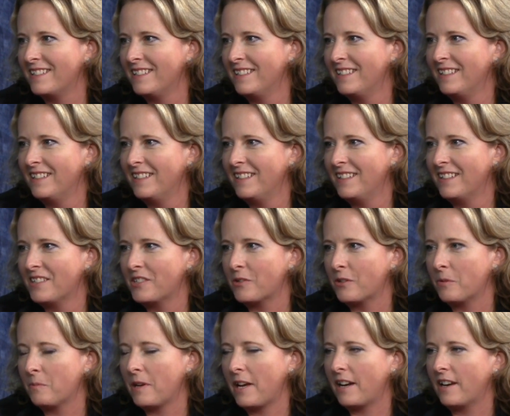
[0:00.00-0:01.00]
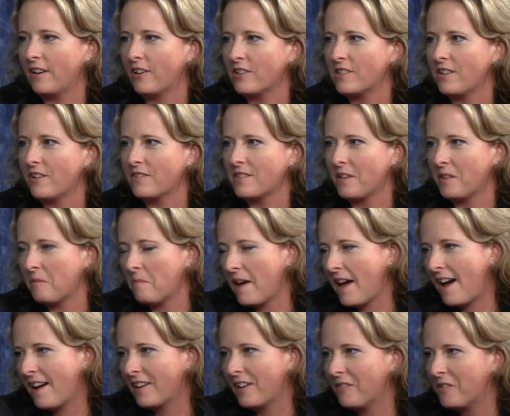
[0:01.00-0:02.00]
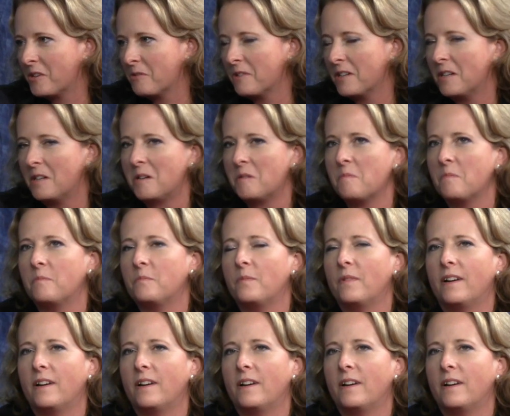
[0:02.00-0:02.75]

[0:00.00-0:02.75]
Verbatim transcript: Right. Sort of patting ourselves on the back, if you will.